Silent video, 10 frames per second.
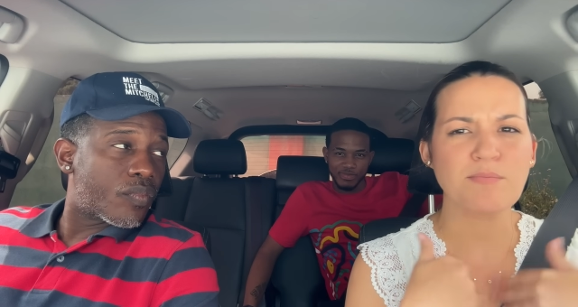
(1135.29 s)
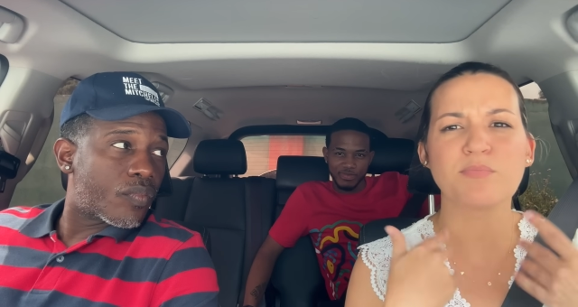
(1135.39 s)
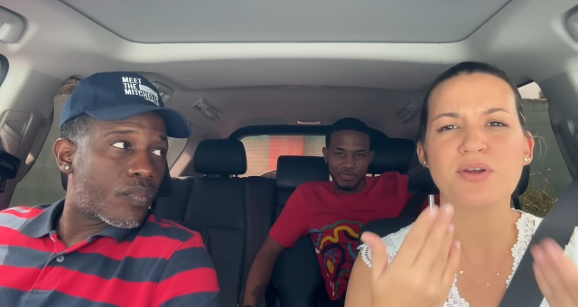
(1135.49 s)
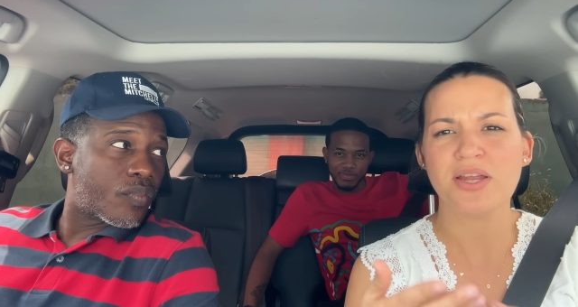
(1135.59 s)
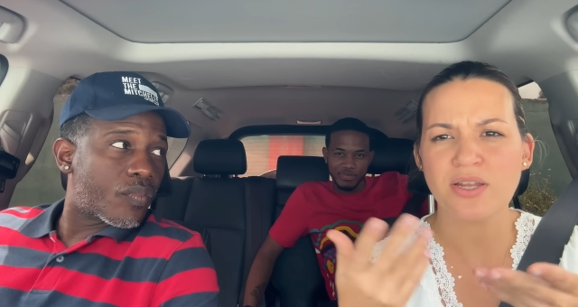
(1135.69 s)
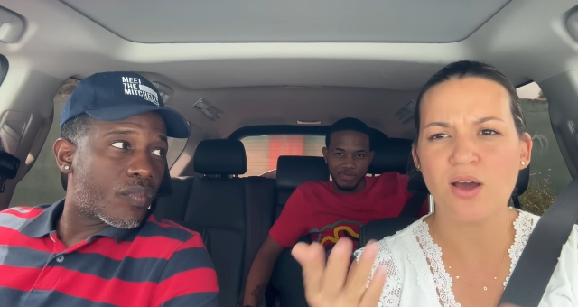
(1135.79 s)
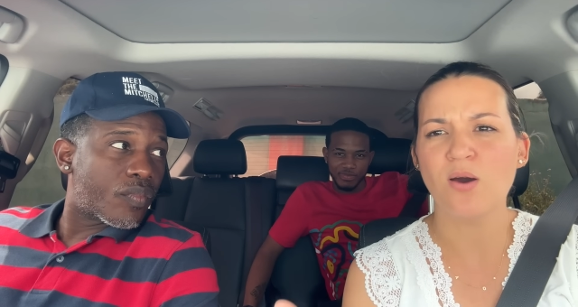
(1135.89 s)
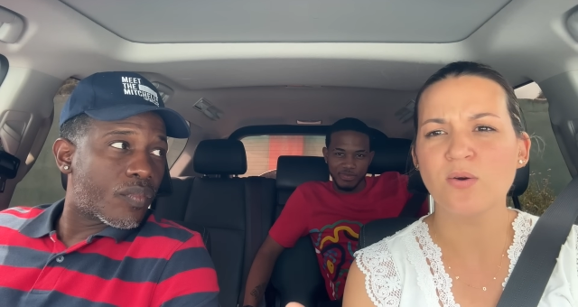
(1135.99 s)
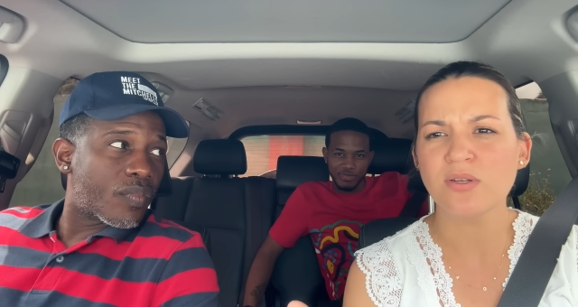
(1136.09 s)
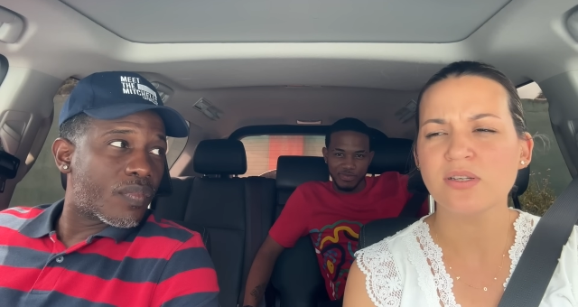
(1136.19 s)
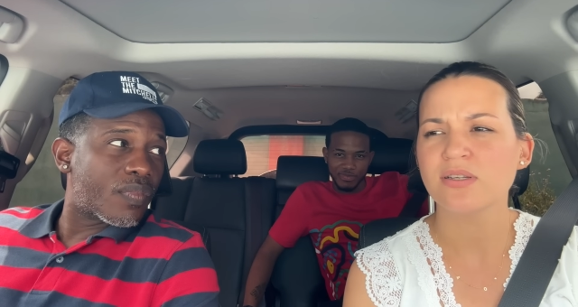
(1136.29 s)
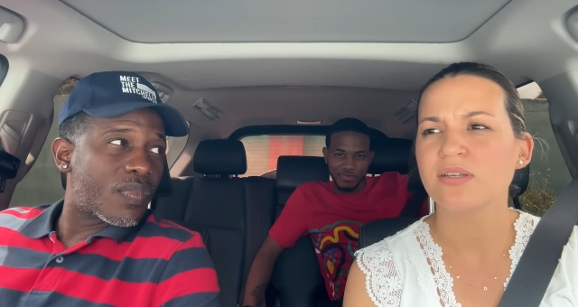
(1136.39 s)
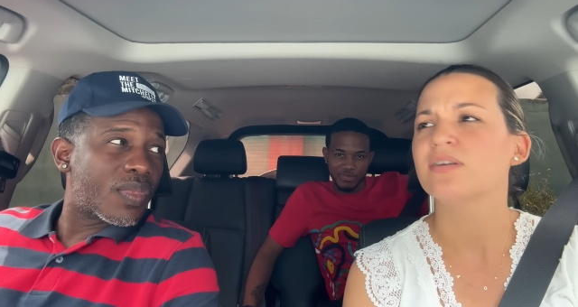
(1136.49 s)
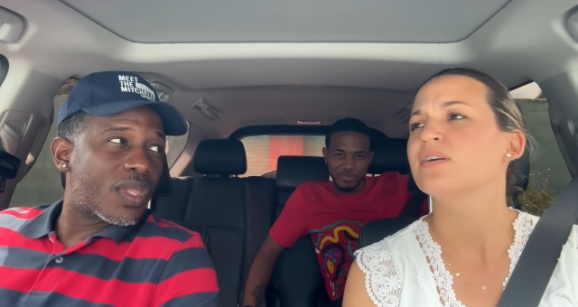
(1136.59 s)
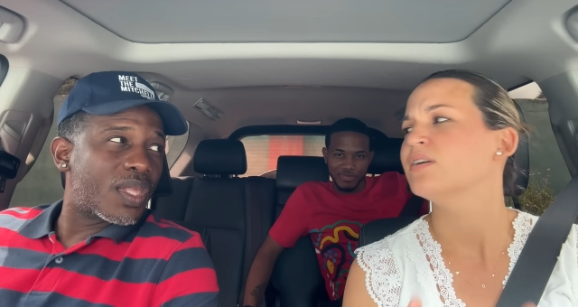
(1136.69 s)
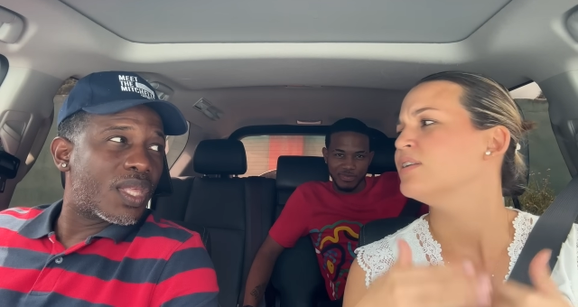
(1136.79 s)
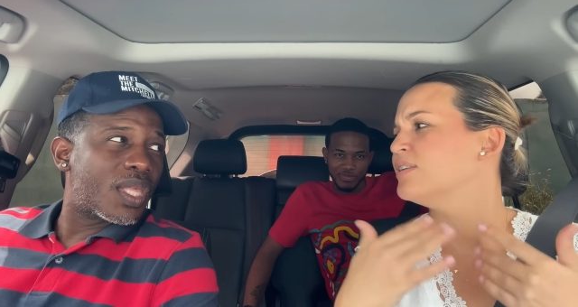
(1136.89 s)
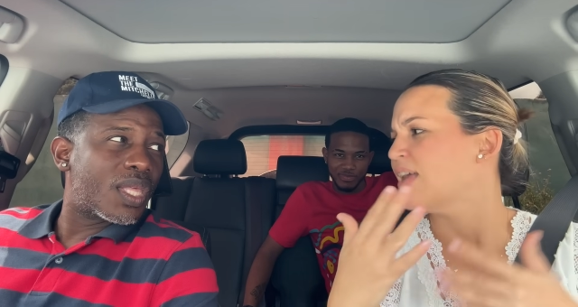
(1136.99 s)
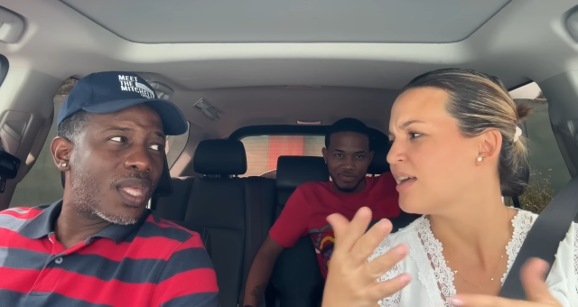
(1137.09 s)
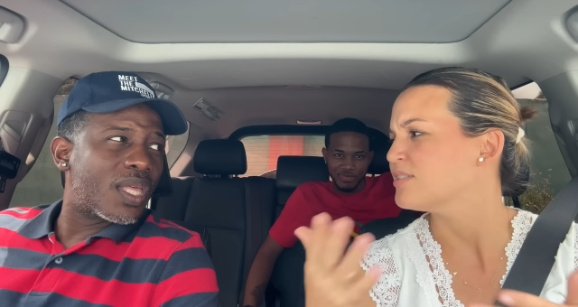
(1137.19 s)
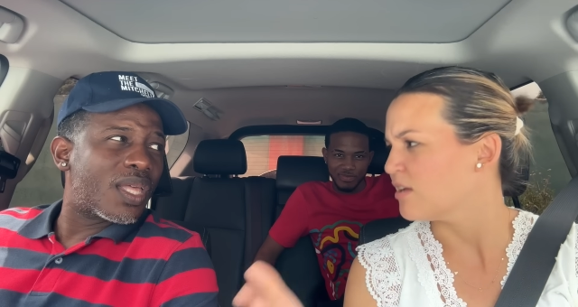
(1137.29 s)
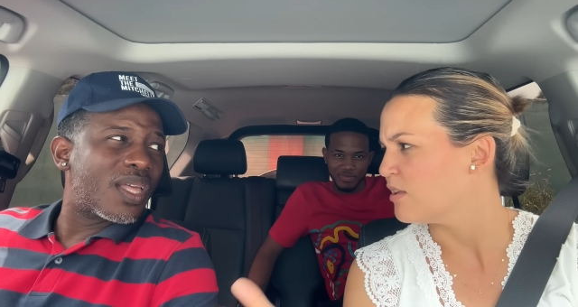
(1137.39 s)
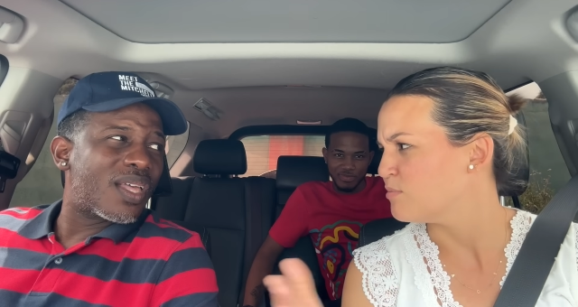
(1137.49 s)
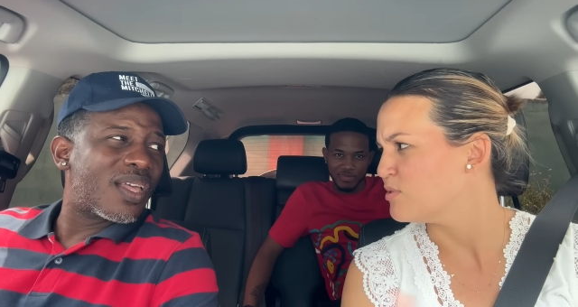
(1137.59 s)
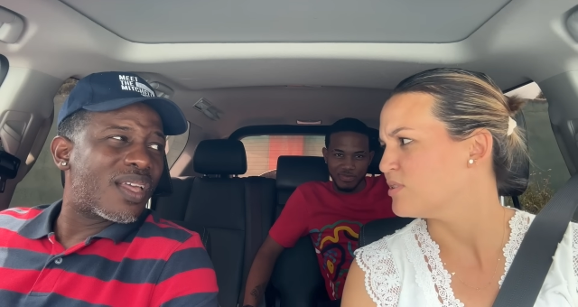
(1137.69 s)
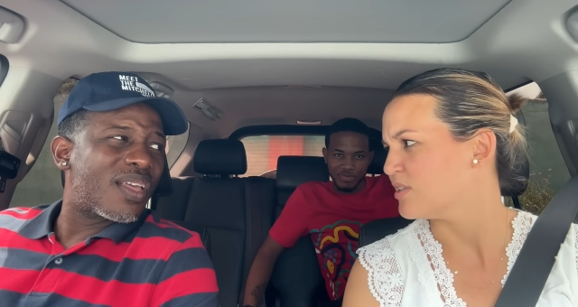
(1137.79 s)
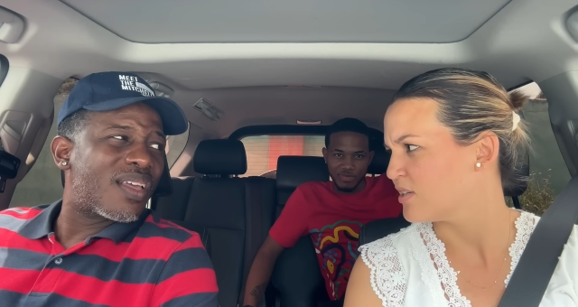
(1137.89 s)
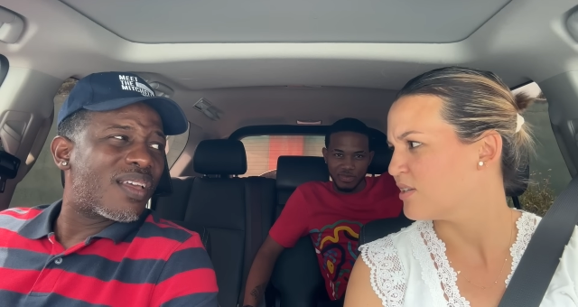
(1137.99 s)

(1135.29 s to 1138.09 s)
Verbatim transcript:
Speaker 1: break down dancehall music.